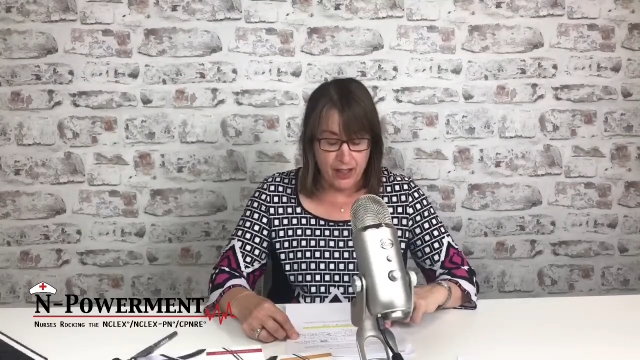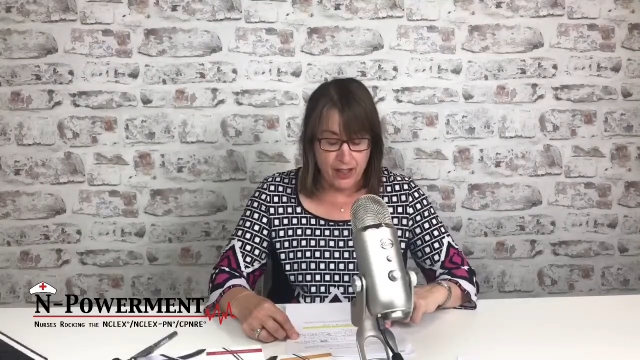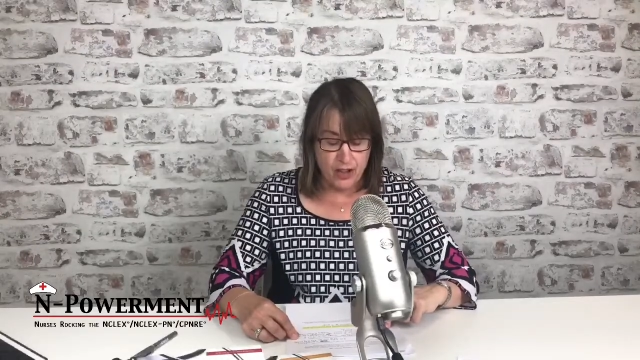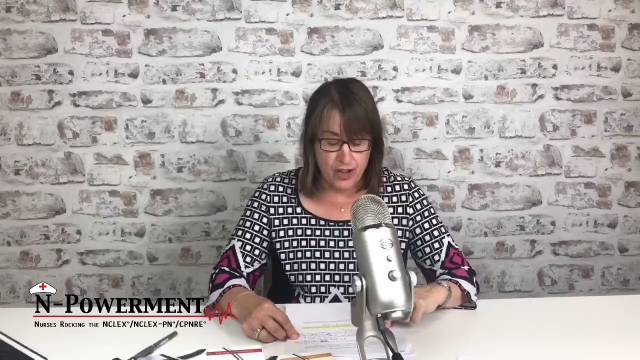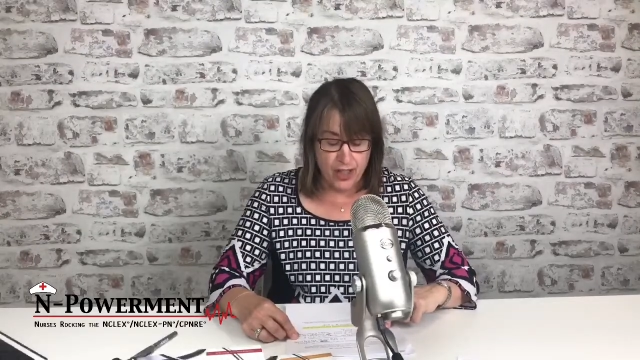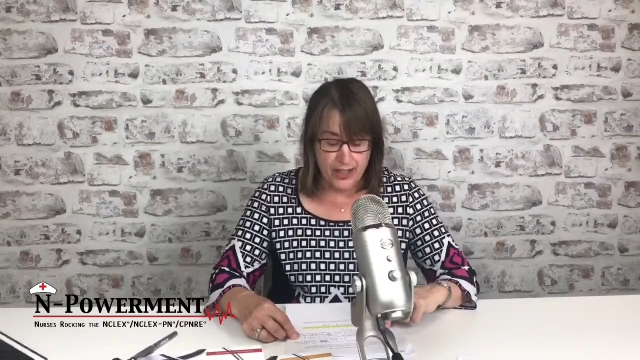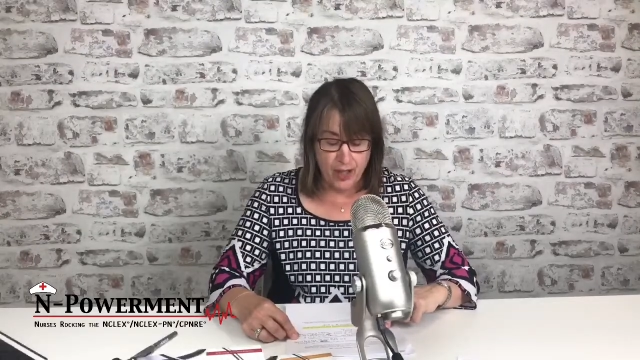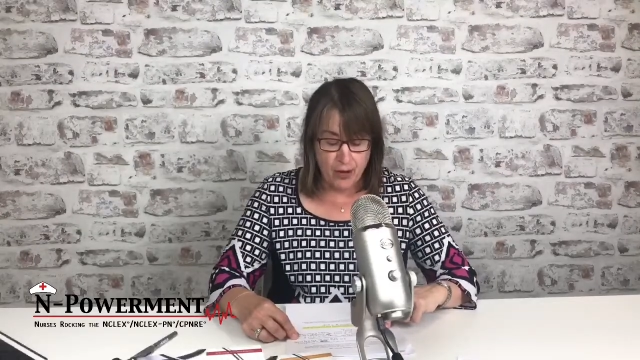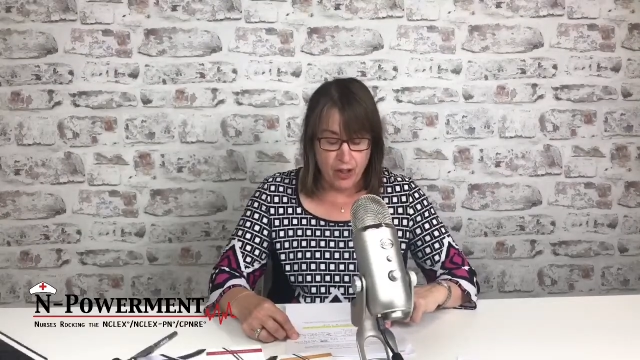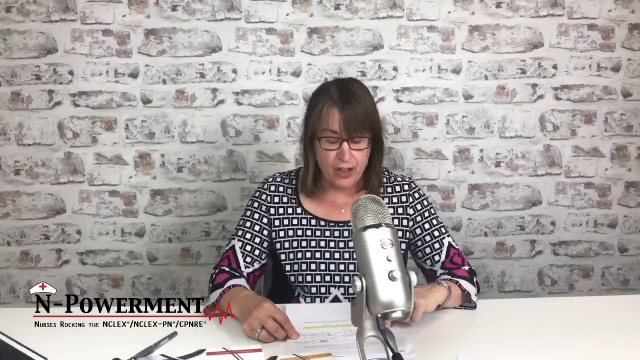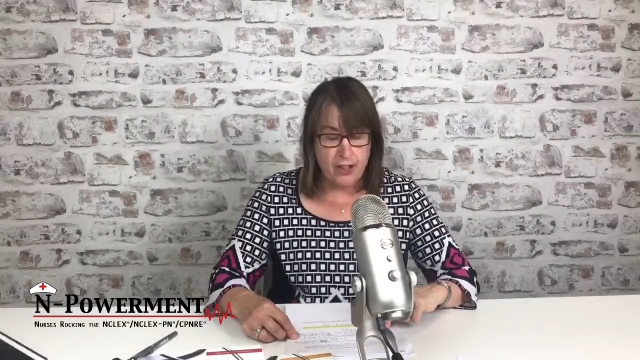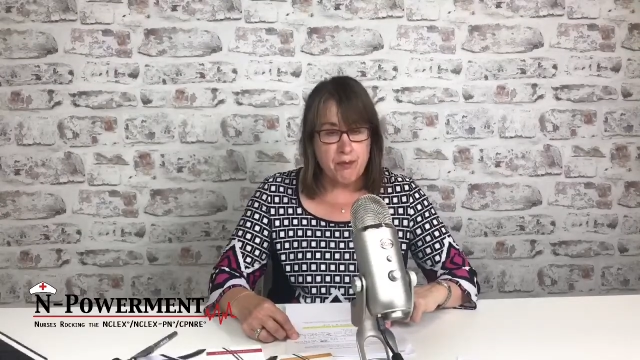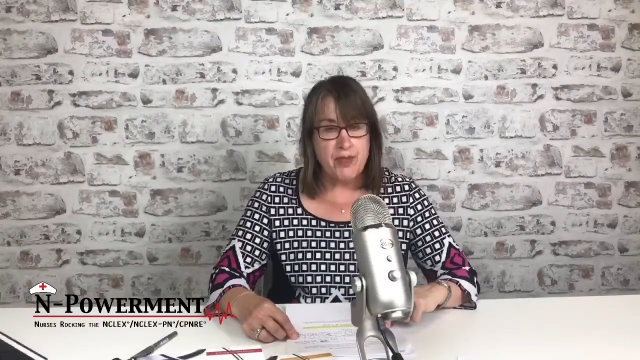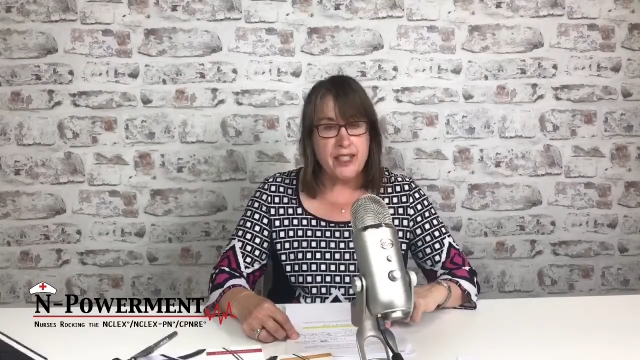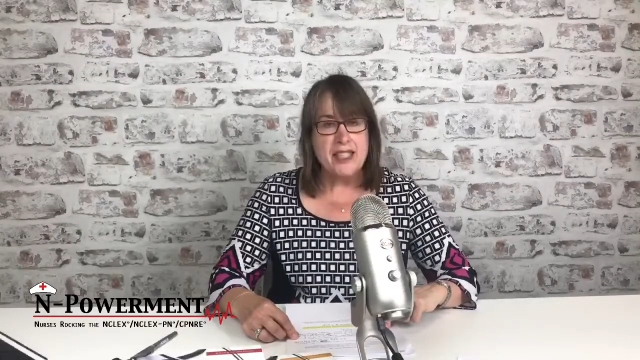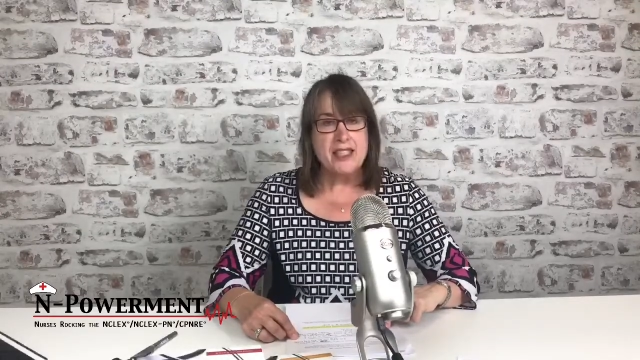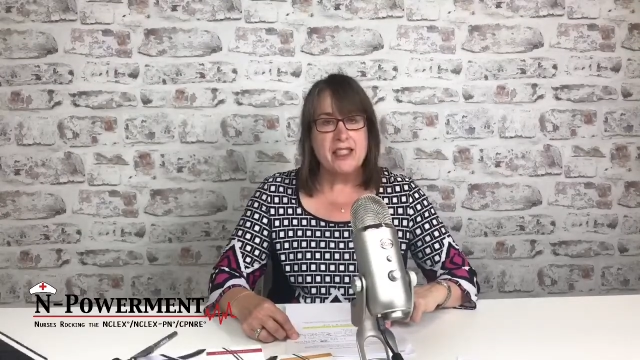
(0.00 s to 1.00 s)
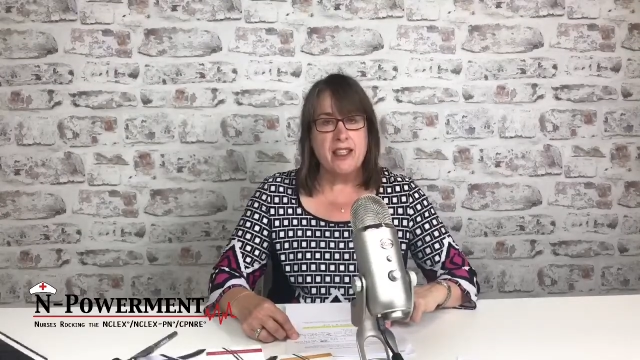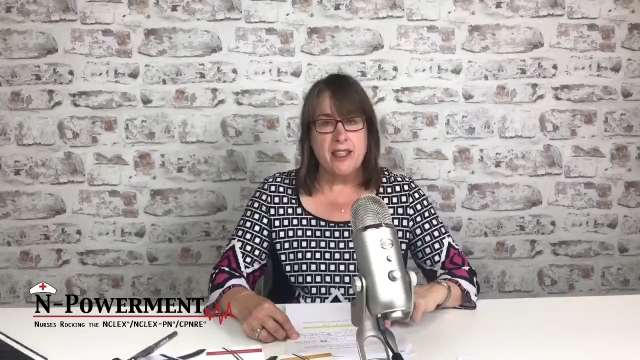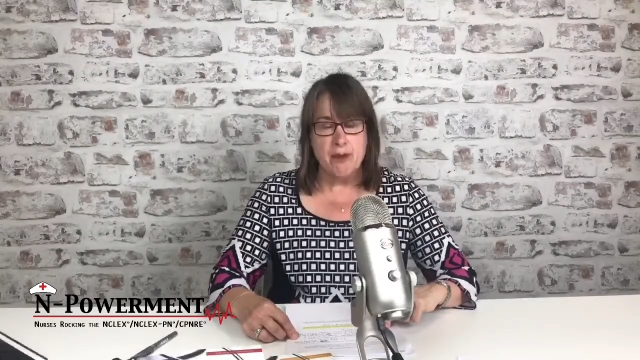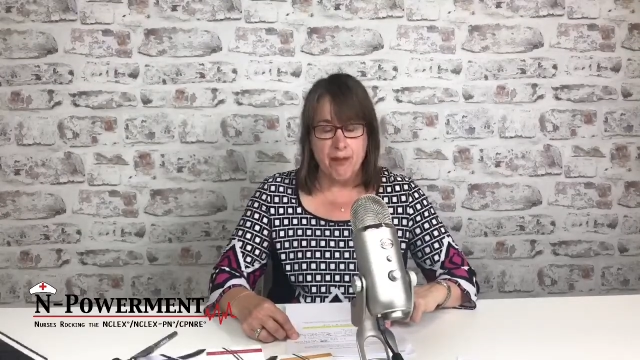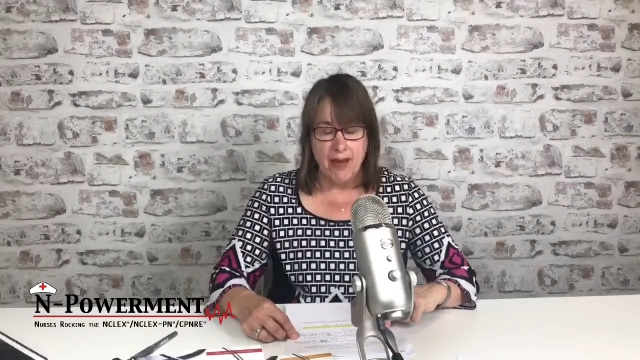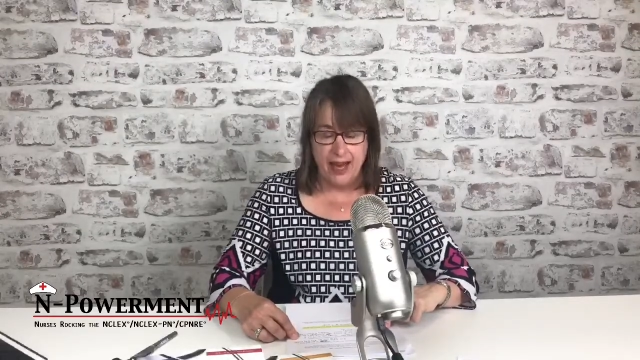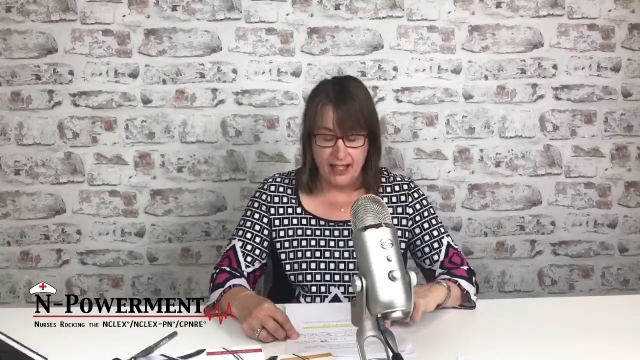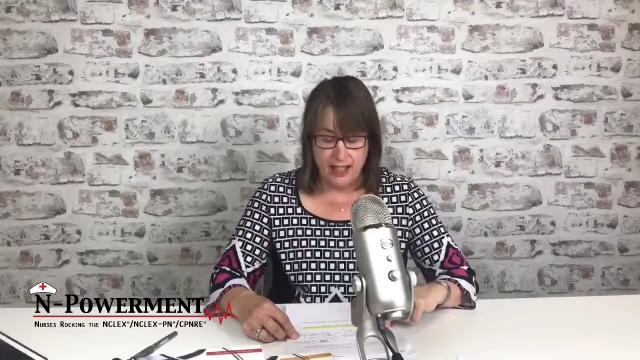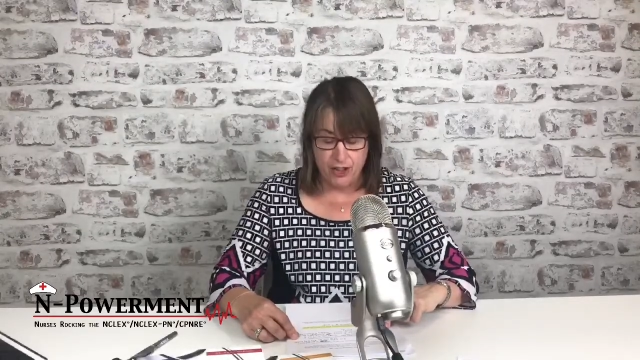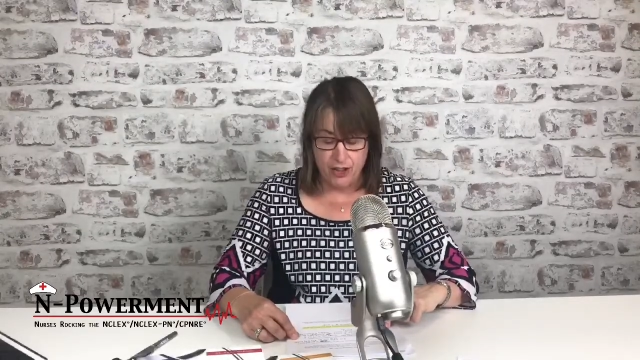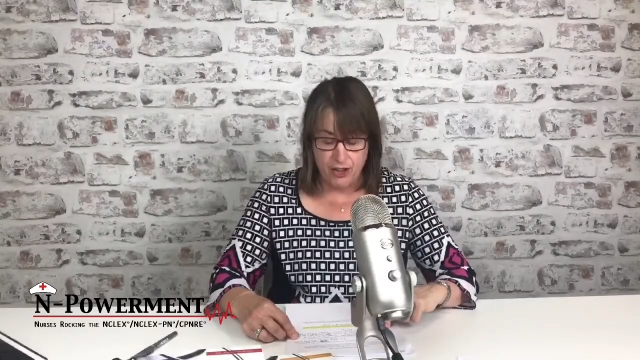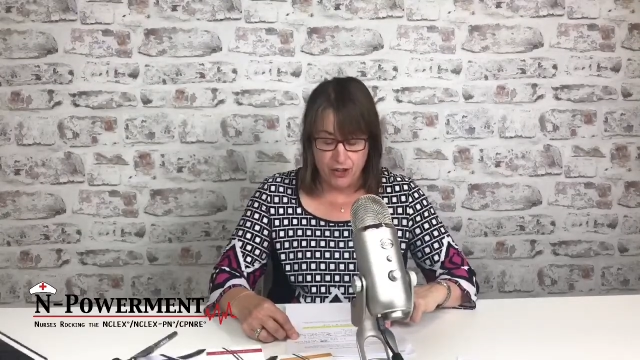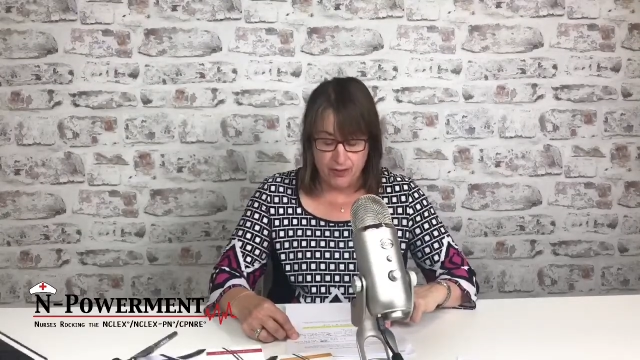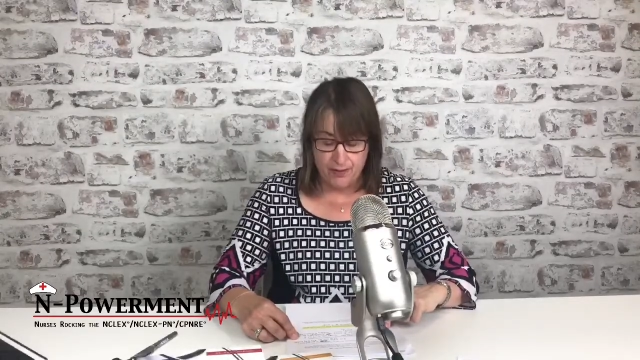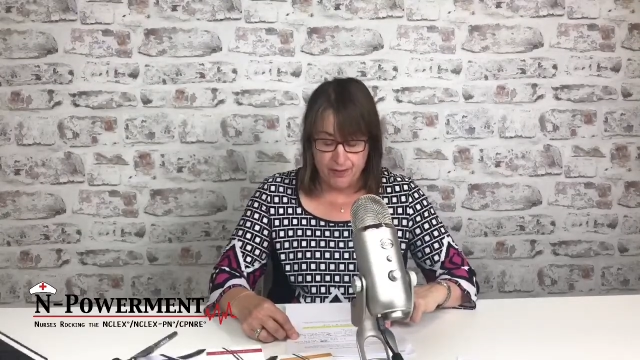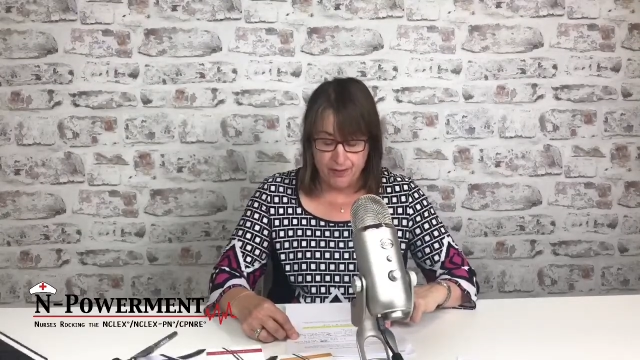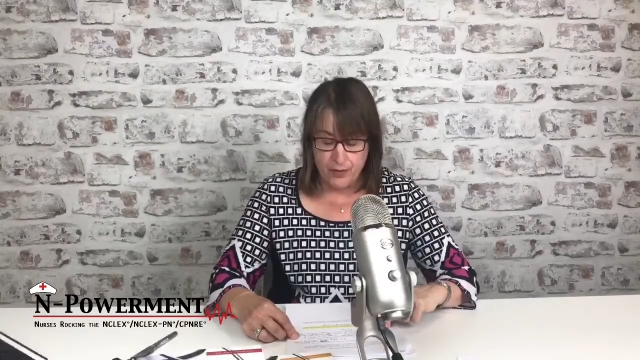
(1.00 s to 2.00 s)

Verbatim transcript: check out our complete study package.